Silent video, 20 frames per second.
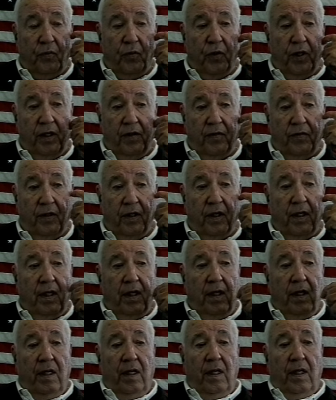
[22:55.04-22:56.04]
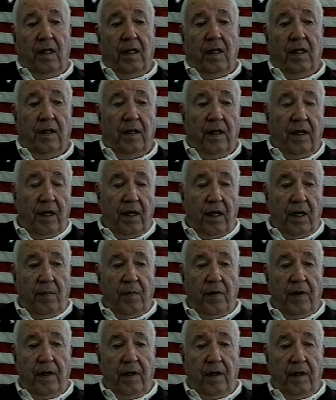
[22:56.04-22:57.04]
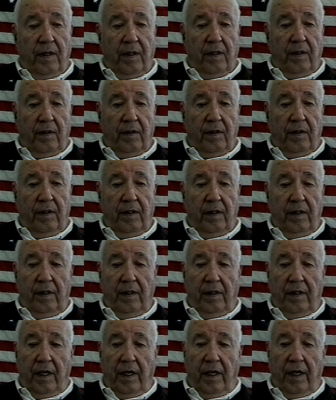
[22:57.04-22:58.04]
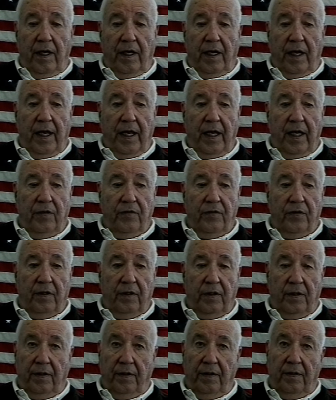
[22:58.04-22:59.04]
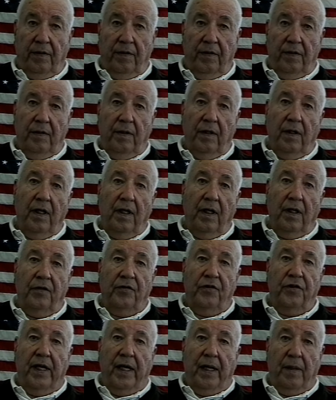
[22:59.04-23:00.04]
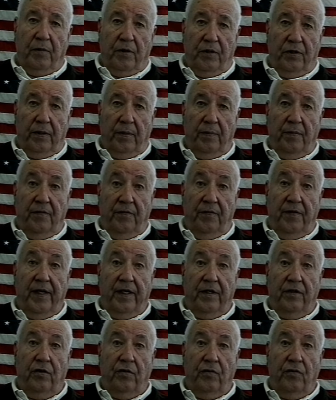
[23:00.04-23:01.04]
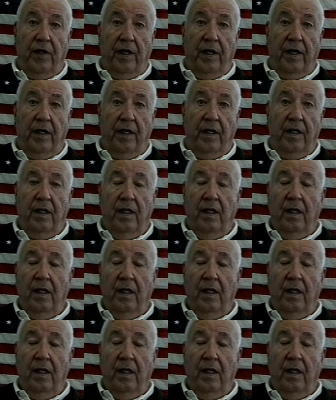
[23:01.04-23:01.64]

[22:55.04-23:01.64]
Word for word: weeks, the Army uh, got into action to establish some advanced training.